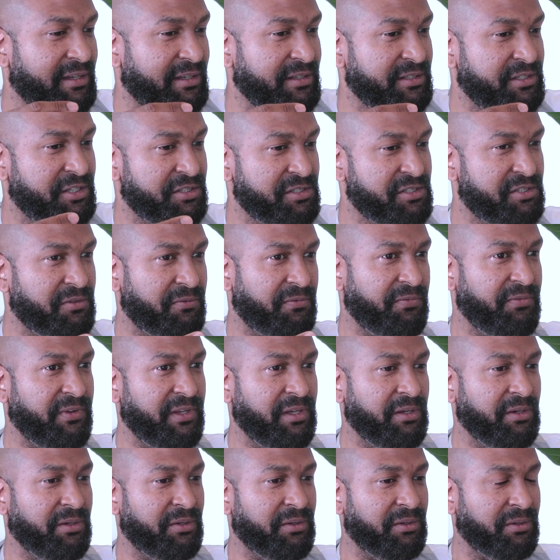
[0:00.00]
just to
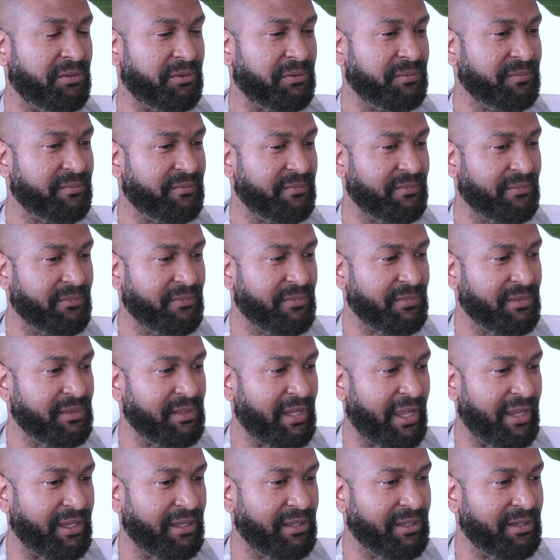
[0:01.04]
feel
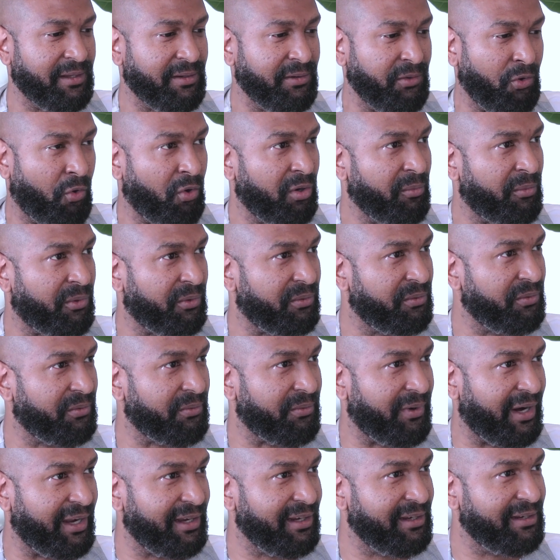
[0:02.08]
like normal,
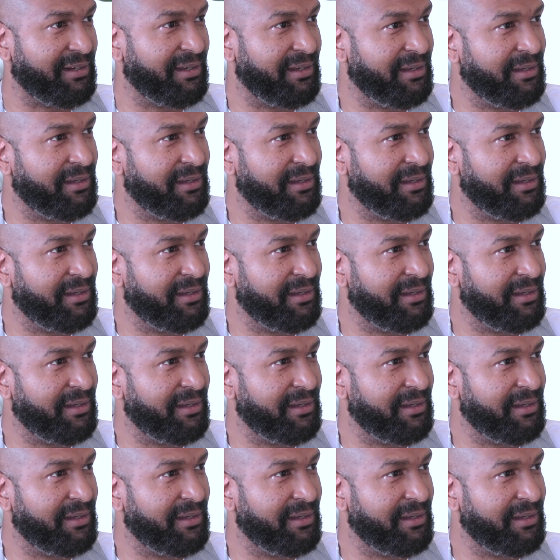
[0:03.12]
right?